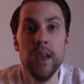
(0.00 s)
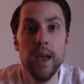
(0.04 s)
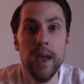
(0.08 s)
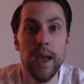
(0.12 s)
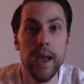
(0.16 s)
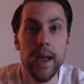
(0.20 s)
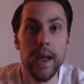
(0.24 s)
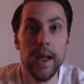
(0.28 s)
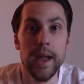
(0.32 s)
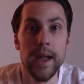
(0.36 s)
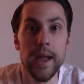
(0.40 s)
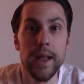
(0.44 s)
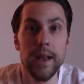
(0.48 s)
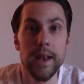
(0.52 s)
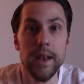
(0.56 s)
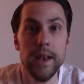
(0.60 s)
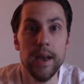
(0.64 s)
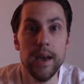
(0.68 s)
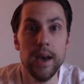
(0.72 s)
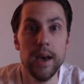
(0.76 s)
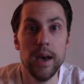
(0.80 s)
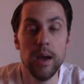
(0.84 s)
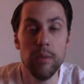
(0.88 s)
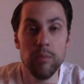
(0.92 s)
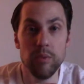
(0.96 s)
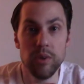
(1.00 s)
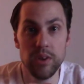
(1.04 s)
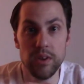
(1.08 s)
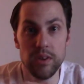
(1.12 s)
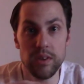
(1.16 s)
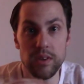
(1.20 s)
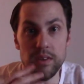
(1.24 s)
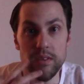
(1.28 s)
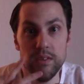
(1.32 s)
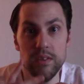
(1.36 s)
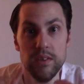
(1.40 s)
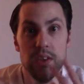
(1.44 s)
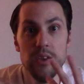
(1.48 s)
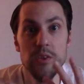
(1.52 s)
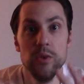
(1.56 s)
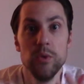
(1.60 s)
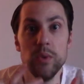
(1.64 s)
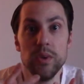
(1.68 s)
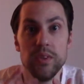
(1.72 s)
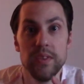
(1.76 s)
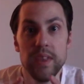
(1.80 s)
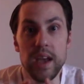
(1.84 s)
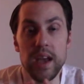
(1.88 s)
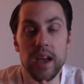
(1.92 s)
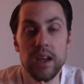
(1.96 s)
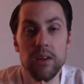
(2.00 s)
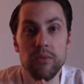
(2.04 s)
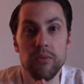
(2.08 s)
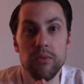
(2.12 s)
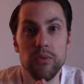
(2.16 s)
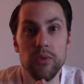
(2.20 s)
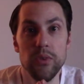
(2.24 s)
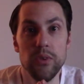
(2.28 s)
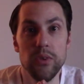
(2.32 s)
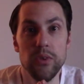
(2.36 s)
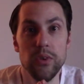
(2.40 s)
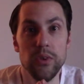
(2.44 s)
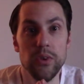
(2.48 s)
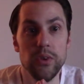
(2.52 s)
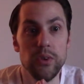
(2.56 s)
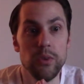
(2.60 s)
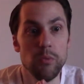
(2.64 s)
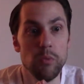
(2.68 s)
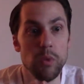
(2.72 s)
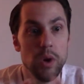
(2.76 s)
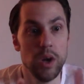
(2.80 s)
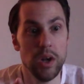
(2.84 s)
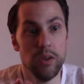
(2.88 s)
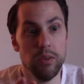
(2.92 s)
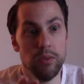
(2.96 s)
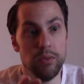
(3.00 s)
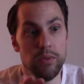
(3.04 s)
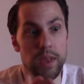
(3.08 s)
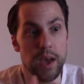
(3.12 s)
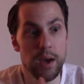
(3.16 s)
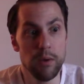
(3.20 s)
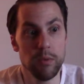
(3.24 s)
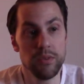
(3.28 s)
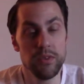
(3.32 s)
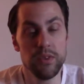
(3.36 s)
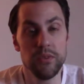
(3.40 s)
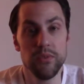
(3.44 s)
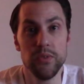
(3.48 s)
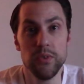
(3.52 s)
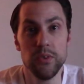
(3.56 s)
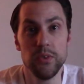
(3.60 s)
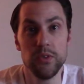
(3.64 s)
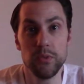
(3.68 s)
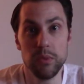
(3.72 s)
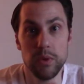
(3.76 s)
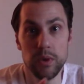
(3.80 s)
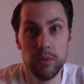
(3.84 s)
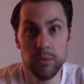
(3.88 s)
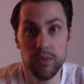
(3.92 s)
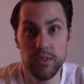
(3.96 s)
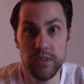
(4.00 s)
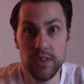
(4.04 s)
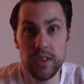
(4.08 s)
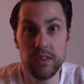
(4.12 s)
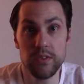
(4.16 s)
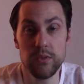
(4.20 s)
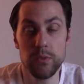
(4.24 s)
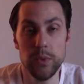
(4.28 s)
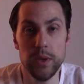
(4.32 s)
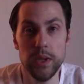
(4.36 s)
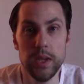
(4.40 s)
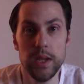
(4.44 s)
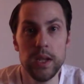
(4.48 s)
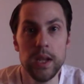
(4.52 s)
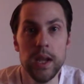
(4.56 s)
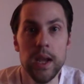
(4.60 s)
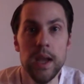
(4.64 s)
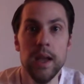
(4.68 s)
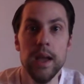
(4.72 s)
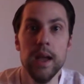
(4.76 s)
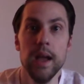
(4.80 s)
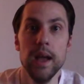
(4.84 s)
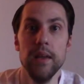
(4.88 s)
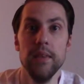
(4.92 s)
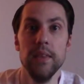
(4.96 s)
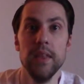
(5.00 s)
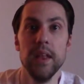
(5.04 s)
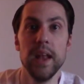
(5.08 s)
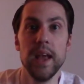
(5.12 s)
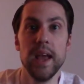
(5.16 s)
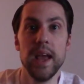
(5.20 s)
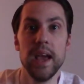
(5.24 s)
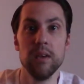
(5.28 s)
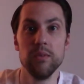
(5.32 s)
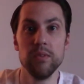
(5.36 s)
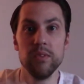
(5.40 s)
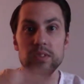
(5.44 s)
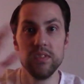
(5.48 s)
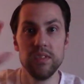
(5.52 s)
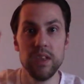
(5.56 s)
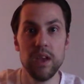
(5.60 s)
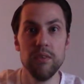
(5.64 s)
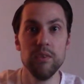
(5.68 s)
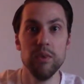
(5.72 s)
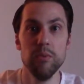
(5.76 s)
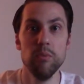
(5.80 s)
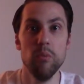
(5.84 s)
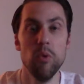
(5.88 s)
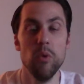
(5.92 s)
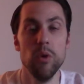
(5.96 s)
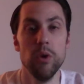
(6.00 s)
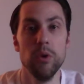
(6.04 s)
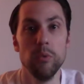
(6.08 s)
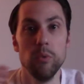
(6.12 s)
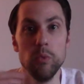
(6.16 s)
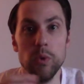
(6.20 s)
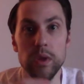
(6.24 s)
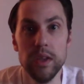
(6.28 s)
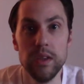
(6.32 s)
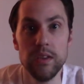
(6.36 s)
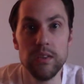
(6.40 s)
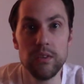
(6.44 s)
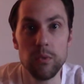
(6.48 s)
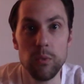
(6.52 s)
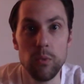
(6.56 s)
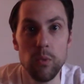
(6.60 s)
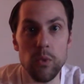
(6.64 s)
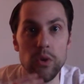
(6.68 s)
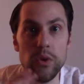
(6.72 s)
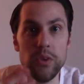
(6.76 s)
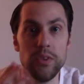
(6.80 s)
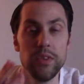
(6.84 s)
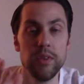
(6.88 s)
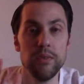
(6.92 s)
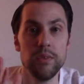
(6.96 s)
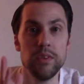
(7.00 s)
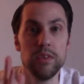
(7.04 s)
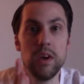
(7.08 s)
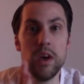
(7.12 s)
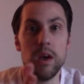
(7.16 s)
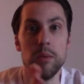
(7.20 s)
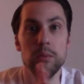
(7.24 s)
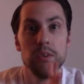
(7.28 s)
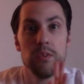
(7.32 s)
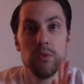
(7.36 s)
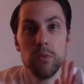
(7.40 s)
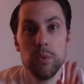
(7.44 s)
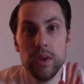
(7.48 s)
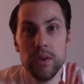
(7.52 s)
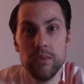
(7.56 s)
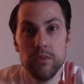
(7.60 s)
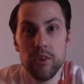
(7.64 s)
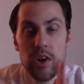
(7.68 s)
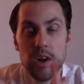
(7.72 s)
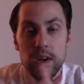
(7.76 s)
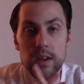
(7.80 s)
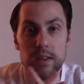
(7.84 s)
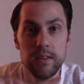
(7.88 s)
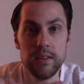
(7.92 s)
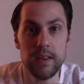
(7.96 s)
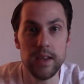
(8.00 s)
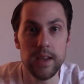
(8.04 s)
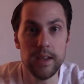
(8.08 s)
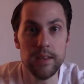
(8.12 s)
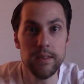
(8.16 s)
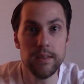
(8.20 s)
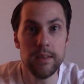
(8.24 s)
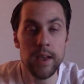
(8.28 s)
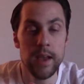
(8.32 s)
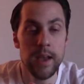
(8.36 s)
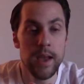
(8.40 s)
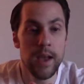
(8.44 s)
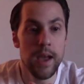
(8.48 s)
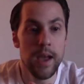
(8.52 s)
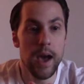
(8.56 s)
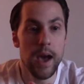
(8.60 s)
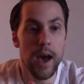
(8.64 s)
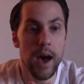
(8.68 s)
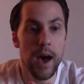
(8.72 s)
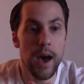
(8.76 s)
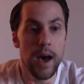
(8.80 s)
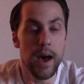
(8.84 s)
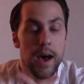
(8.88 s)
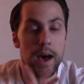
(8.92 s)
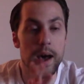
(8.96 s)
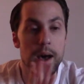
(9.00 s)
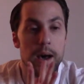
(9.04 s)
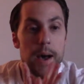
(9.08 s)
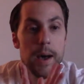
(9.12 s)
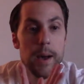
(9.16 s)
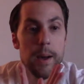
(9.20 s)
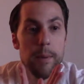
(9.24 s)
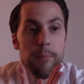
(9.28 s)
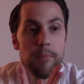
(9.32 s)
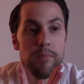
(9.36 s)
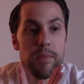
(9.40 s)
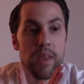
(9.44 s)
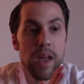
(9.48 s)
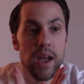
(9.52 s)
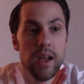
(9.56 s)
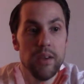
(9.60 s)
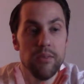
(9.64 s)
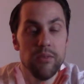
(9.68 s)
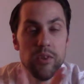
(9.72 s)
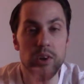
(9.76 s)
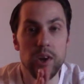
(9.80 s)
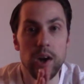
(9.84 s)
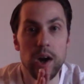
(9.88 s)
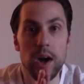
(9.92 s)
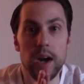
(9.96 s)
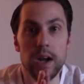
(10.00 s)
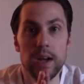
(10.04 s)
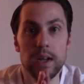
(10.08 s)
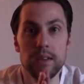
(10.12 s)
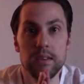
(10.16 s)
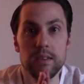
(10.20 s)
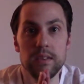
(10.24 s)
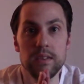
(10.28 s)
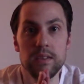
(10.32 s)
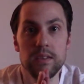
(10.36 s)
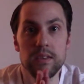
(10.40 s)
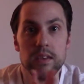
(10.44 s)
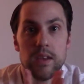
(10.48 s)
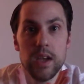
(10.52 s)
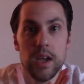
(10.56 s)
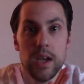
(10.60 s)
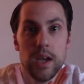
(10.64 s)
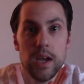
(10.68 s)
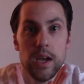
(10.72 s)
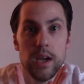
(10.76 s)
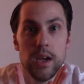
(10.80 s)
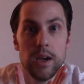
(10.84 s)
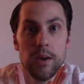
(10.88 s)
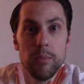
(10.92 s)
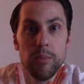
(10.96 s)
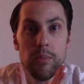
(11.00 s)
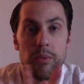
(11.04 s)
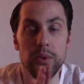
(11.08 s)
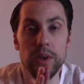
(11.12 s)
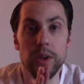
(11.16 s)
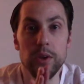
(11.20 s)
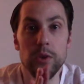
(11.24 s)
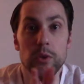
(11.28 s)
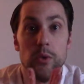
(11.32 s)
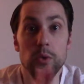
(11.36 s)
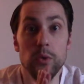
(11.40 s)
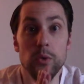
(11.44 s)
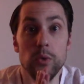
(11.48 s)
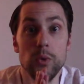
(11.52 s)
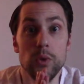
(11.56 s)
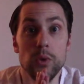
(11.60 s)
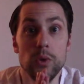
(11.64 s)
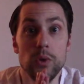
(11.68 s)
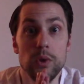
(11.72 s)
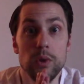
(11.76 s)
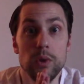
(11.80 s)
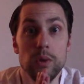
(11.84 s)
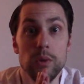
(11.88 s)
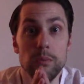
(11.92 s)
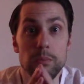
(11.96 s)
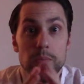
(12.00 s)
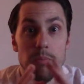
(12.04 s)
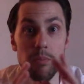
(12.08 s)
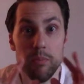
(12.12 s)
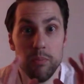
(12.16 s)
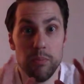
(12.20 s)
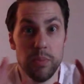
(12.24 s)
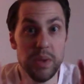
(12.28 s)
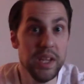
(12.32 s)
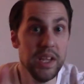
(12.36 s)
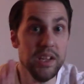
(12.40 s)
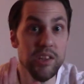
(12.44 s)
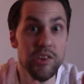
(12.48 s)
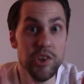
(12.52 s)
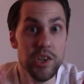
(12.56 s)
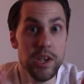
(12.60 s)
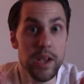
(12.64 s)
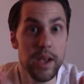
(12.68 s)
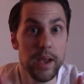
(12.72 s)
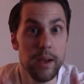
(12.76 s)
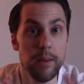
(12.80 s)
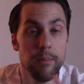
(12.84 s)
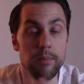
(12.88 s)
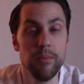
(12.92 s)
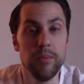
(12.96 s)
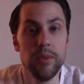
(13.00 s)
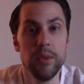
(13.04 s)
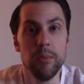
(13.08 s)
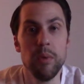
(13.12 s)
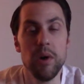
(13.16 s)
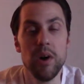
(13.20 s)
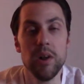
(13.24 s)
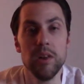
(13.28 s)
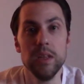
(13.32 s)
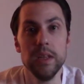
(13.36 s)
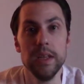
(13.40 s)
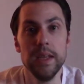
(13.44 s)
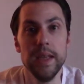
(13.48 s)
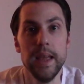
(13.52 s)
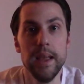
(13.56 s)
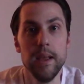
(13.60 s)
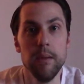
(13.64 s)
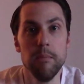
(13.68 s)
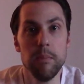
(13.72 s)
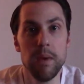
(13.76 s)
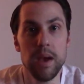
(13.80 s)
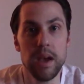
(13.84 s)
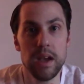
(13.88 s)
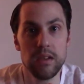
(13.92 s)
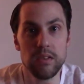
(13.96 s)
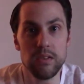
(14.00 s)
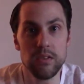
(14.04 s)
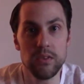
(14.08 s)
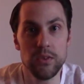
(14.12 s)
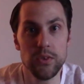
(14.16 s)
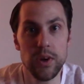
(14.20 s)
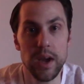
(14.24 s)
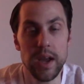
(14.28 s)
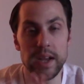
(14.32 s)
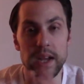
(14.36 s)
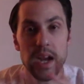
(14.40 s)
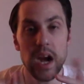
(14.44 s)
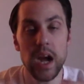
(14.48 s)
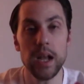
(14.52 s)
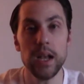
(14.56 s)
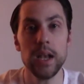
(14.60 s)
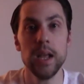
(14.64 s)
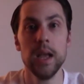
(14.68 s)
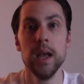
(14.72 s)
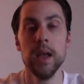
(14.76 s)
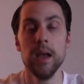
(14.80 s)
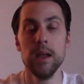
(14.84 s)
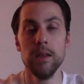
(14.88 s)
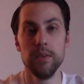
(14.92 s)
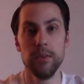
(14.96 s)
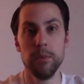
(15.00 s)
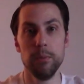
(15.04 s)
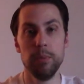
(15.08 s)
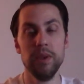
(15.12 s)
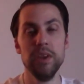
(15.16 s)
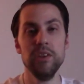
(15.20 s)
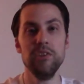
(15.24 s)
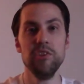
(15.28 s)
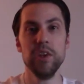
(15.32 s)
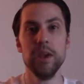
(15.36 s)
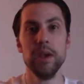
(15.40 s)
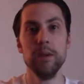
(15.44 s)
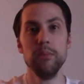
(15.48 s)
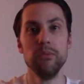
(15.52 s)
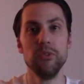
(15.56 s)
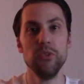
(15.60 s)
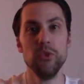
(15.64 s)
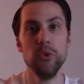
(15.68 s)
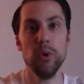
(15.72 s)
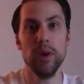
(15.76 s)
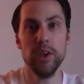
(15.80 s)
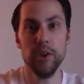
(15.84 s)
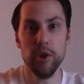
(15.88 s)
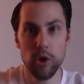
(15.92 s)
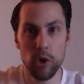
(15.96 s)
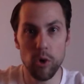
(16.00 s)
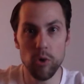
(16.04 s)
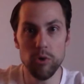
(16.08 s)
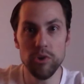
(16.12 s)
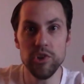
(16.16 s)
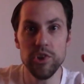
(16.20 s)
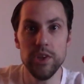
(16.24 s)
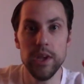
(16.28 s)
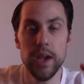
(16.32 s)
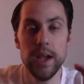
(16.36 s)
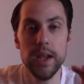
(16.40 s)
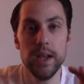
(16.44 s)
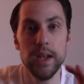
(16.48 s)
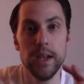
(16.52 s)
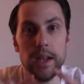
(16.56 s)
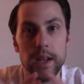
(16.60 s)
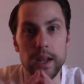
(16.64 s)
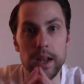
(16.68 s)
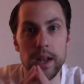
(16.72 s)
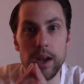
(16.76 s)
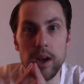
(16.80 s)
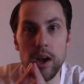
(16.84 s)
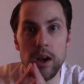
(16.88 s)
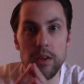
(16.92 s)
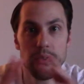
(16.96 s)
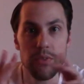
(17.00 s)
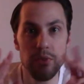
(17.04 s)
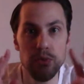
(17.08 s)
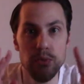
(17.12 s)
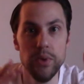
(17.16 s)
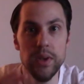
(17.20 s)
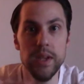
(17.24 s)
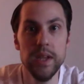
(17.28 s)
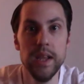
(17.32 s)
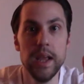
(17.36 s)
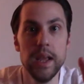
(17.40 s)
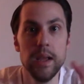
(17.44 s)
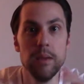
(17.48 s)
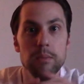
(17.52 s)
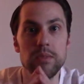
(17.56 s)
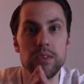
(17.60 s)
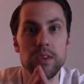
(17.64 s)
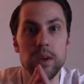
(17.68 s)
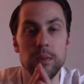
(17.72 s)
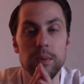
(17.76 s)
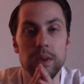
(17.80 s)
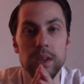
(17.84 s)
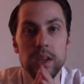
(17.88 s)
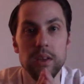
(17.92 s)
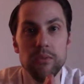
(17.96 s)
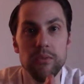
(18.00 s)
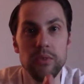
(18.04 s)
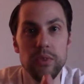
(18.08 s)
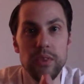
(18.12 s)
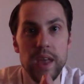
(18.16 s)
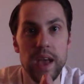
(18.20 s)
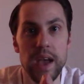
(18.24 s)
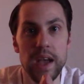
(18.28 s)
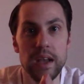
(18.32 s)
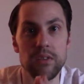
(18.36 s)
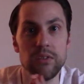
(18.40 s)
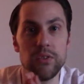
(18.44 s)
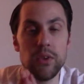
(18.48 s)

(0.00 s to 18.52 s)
And uh, I'm going to continue with that for, well, that was the first one, was this week. And then I have seven more weeks worth of Atomiswave content. Uh, I've got a pretty cool P G M, the Poly Game Master. I got the P G M two, I negotiated, and I got three games coming in for that.